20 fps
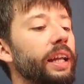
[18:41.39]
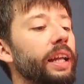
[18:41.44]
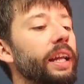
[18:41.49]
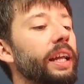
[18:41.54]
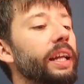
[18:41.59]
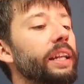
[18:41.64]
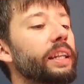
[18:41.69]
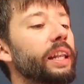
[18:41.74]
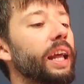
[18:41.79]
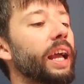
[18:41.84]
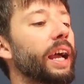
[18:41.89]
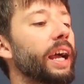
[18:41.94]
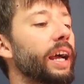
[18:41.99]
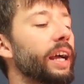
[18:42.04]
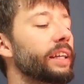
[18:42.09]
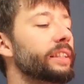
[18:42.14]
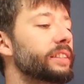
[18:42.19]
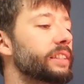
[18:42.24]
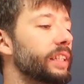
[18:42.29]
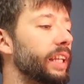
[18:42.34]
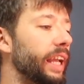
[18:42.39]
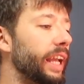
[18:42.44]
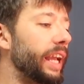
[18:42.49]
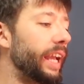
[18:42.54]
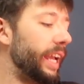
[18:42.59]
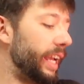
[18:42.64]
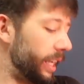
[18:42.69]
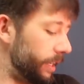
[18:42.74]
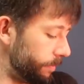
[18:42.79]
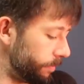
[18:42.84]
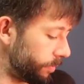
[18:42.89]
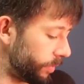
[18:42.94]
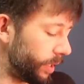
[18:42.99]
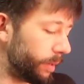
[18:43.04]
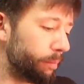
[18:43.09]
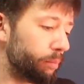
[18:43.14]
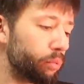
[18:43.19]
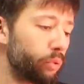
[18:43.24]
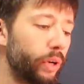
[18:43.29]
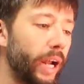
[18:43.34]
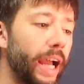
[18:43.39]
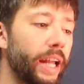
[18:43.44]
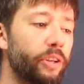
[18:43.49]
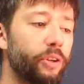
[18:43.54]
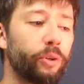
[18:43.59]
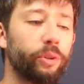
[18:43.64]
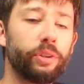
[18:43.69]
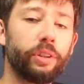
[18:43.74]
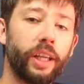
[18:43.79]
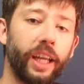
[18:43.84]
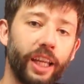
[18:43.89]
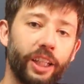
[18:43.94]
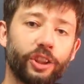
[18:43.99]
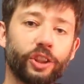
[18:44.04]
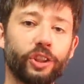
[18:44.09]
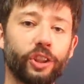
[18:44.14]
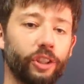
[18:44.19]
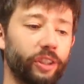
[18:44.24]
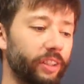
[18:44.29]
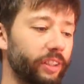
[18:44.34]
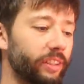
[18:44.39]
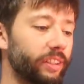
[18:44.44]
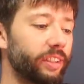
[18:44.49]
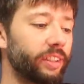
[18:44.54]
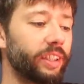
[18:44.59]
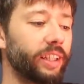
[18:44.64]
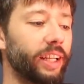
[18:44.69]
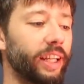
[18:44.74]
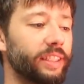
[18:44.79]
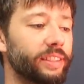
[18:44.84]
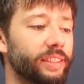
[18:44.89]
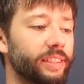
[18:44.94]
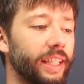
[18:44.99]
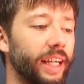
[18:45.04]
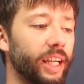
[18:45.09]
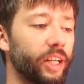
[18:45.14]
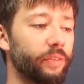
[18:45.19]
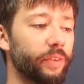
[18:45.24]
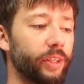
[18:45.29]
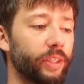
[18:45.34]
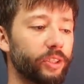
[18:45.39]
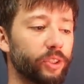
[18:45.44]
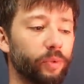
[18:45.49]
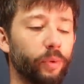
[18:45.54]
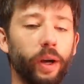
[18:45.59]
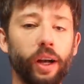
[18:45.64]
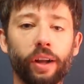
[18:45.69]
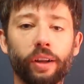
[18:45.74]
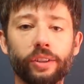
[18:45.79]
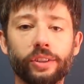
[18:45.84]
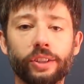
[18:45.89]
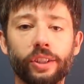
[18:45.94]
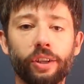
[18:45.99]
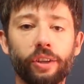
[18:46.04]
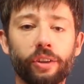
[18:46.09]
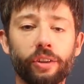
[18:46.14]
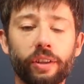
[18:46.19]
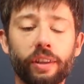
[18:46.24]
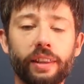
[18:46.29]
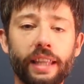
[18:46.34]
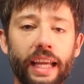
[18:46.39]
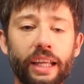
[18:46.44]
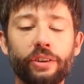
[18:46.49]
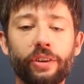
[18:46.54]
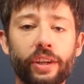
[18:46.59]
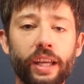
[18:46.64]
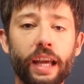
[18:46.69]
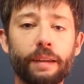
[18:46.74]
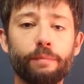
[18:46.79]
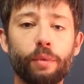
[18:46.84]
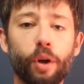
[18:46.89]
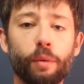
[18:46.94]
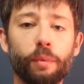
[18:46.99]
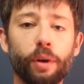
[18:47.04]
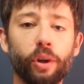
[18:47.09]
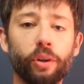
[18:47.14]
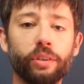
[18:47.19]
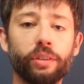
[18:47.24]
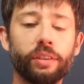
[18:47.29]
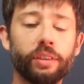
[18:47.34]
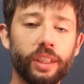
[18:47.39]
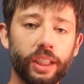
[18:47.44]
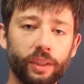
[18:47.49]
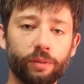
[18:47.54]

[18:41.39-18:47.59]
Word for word: it has a brand new t-shirt inside of it as well. So thank you again, Momo.